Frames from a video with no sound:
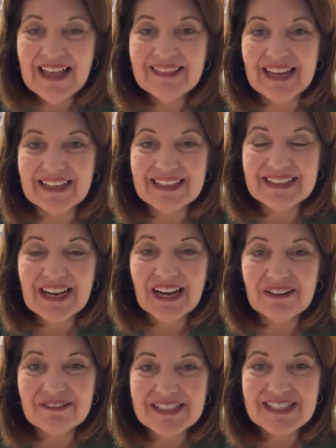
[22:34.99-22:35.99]
that
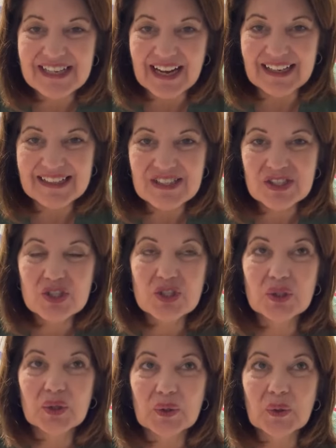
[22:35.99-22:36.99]
encourage us
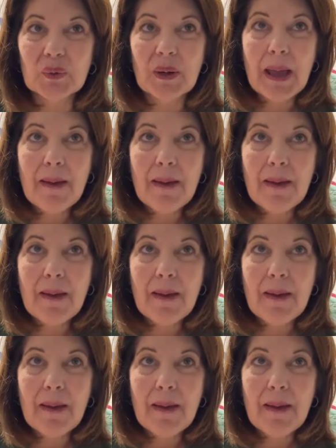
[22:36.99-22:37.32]
to